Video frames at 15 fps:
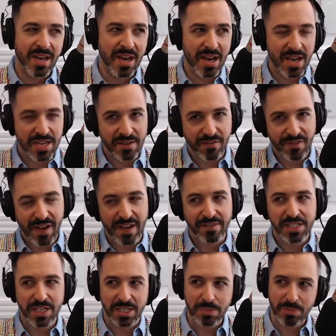
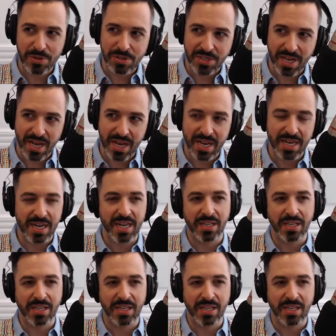5-6%,